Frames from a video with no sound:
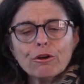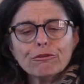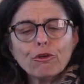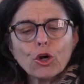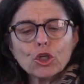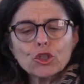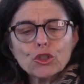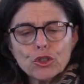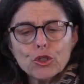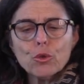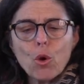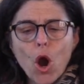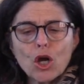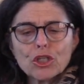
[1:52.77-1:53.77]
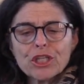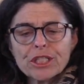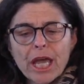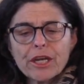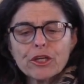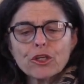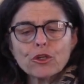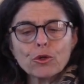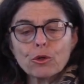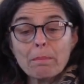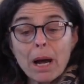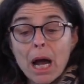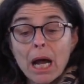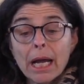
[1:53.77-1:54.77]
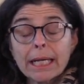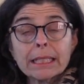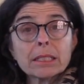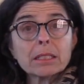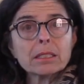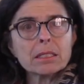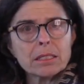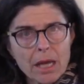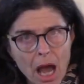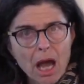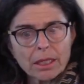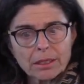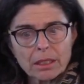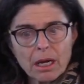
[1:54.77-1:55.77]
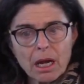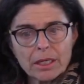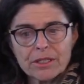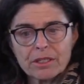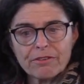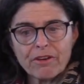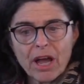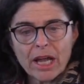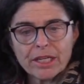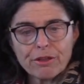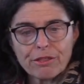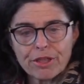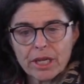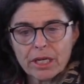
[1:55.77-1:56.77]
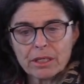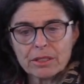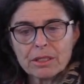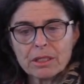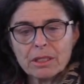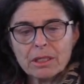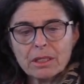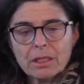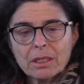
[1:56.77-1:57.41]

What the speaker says: for you are setting your mind not on divine things,